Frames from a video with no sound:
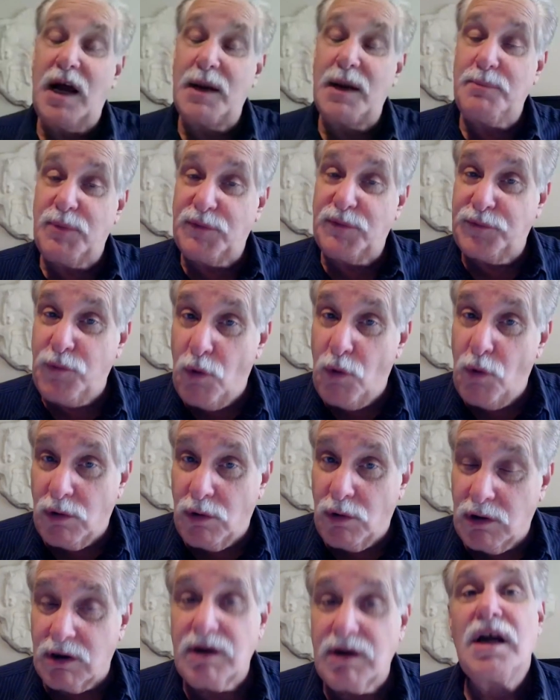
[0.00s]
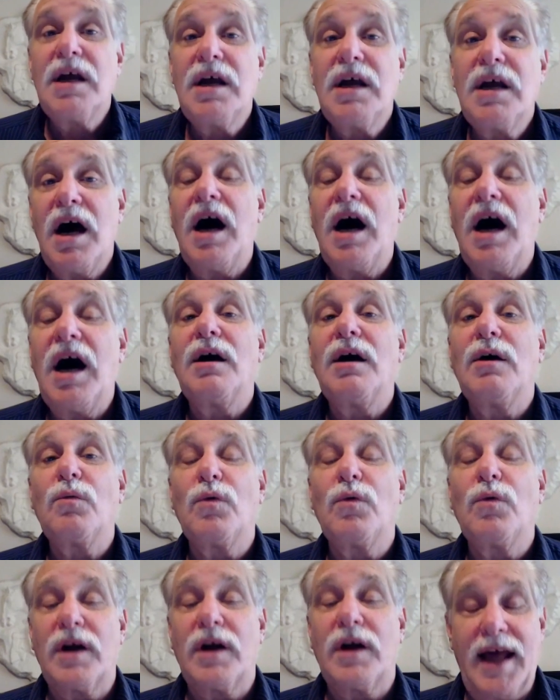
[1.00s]
The night before,
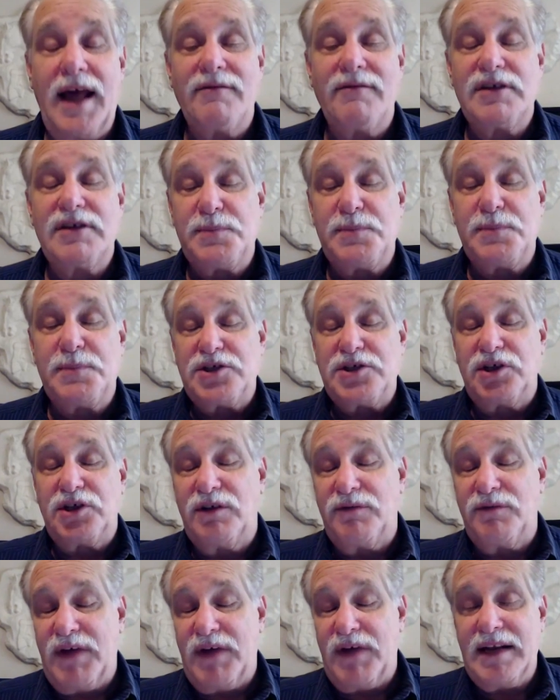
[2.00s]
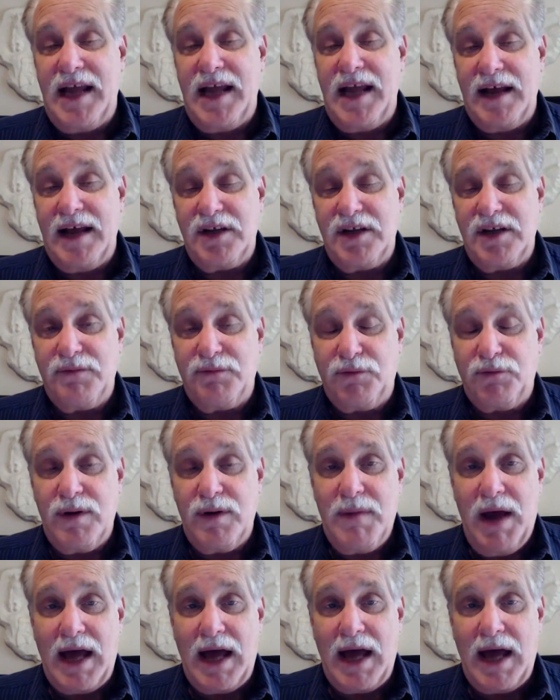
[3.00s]
we're going to have a special event at the
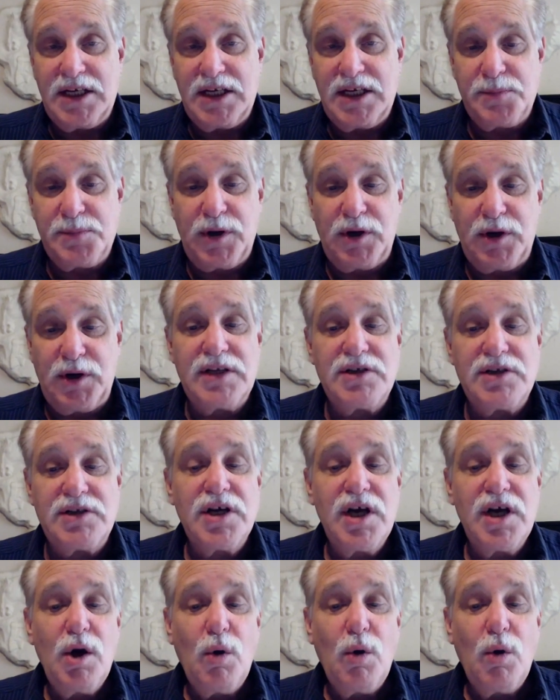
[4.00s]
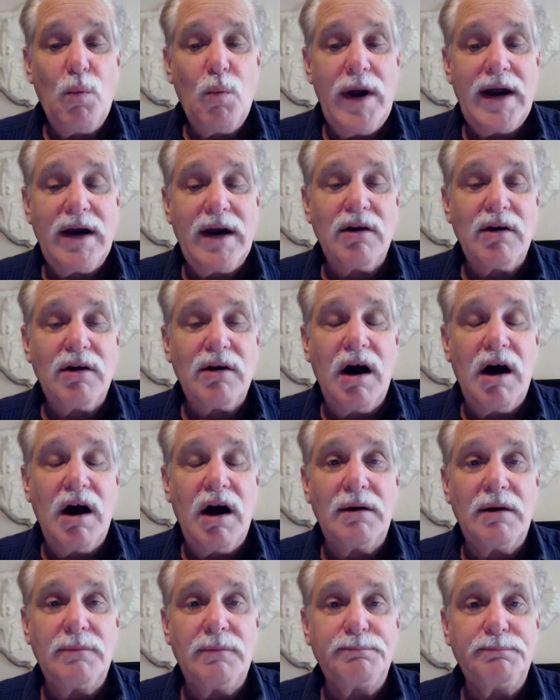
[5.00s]
Fremont Experience where
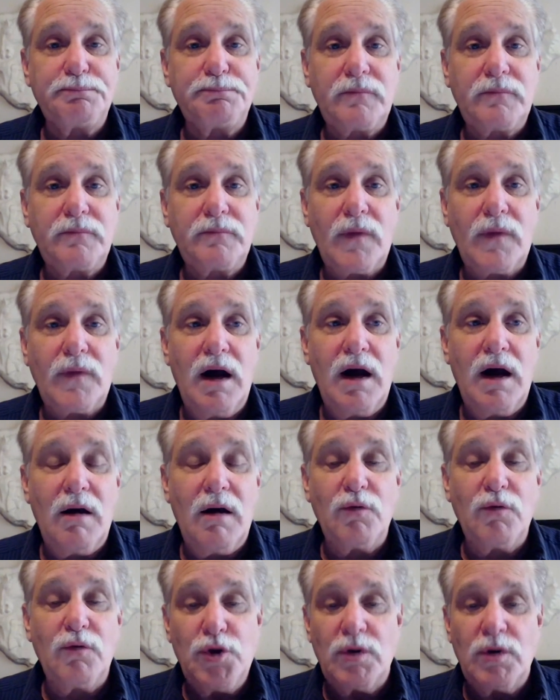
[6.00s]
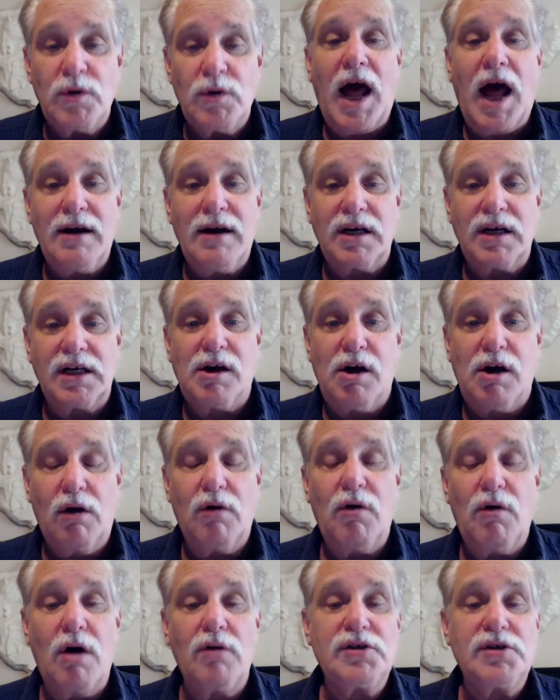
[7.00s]
you and I are going to
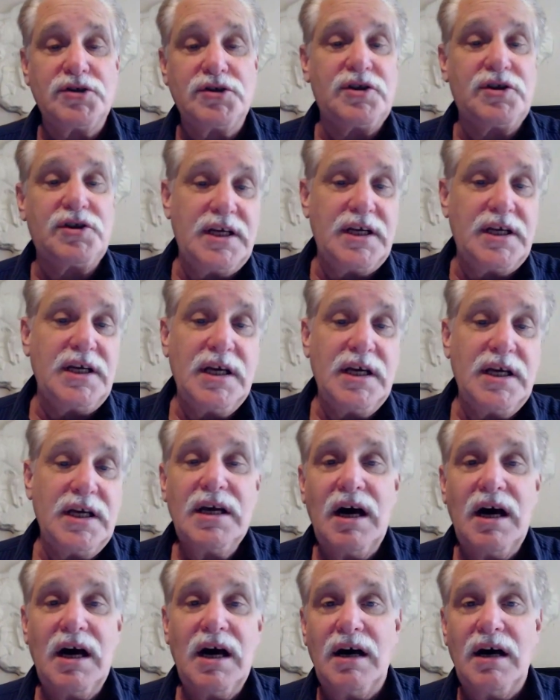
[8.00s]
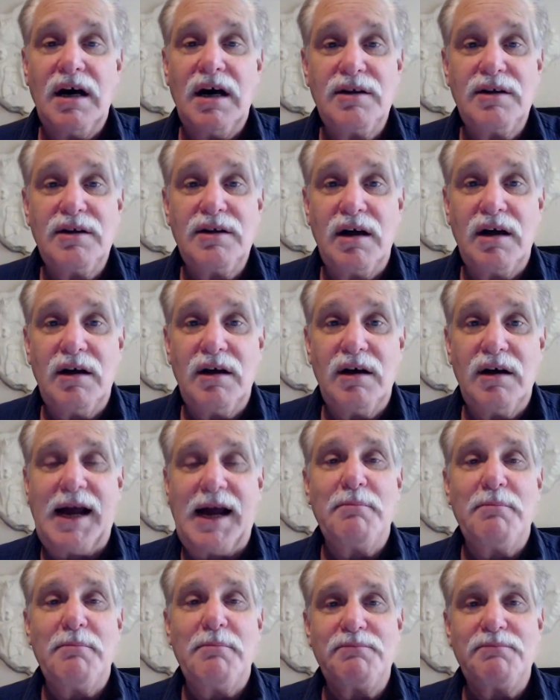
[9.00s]
co-host the
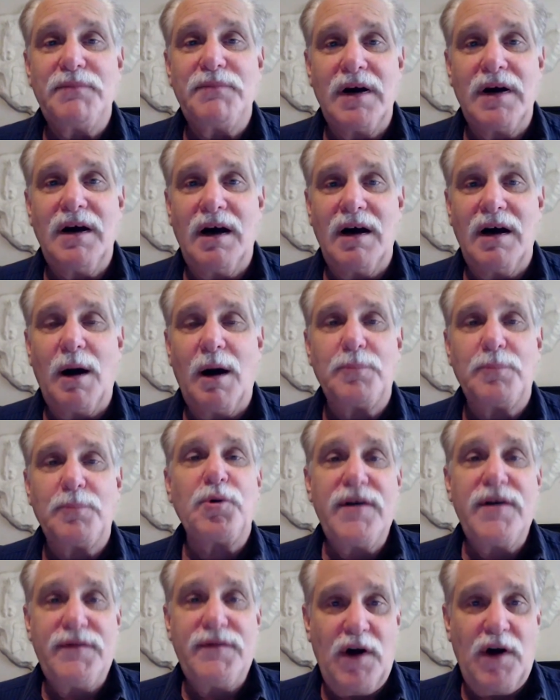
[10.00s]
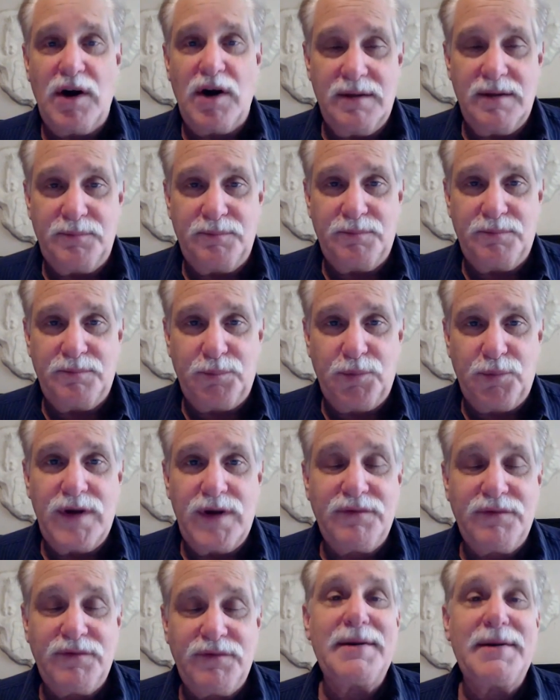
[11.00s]
like a
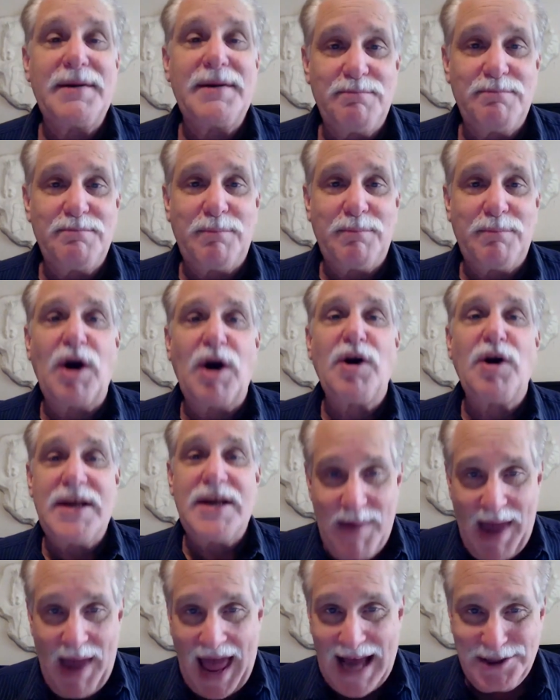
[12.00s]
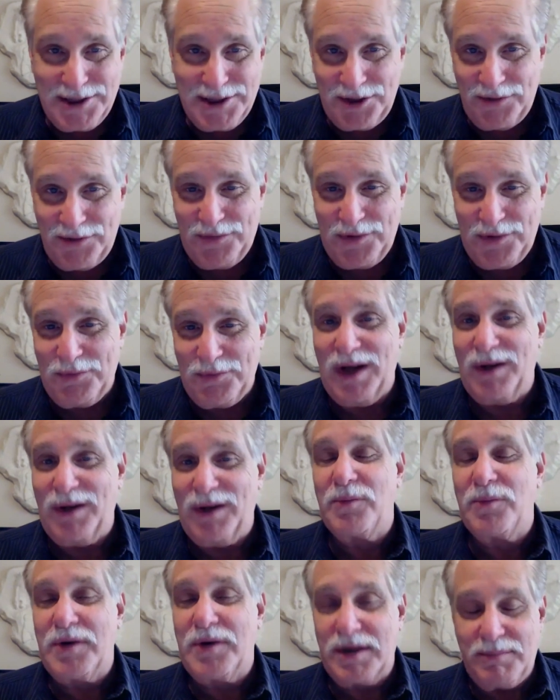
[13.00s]
pre-fight party bash, if you
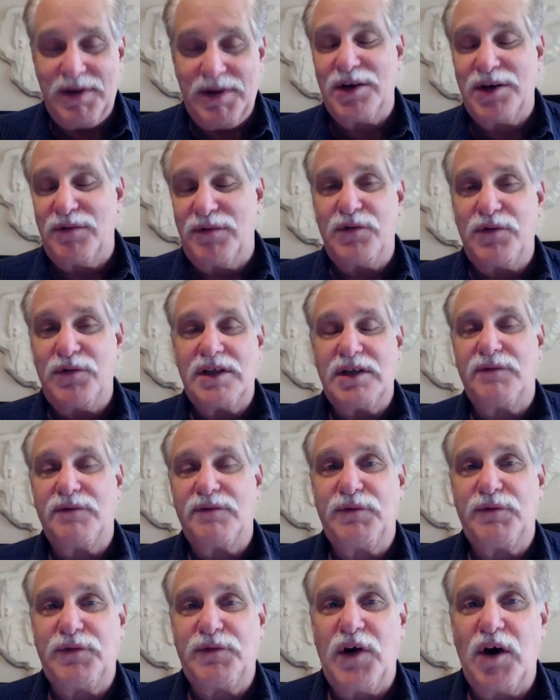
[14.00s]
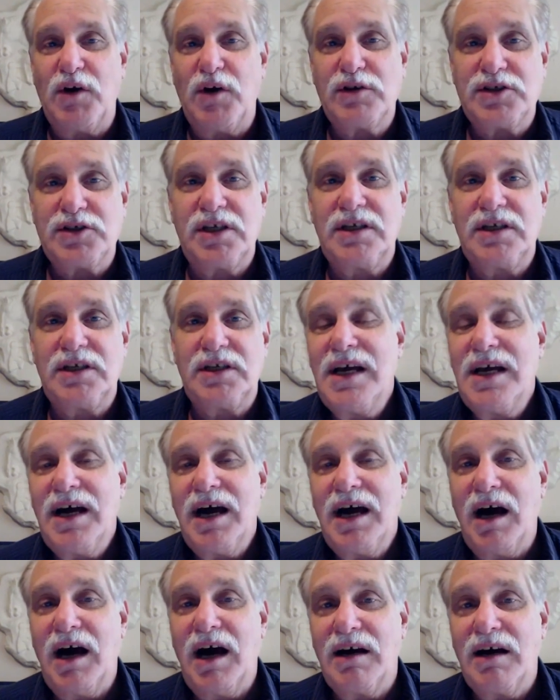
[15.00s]
will. We're going to be interviewing different folks, and
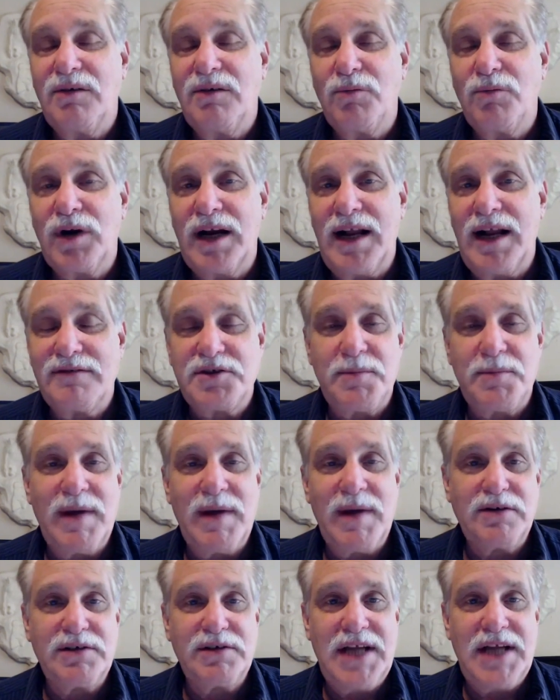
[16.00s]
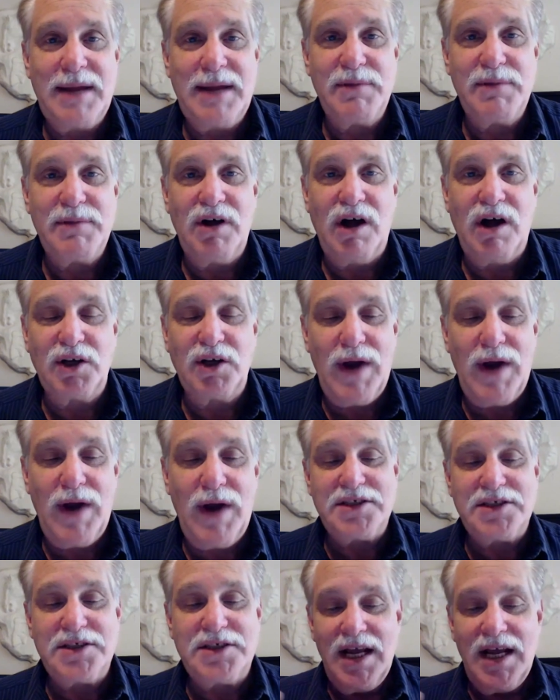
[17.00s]
we're going to have some entertainment and all the
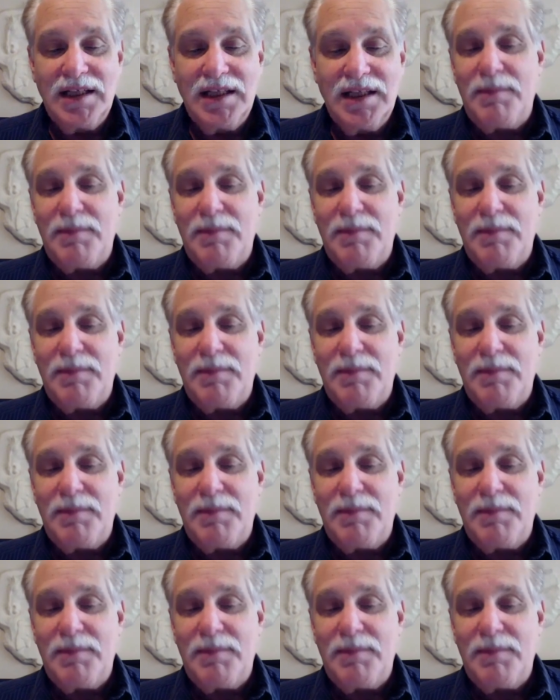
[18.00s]
rest.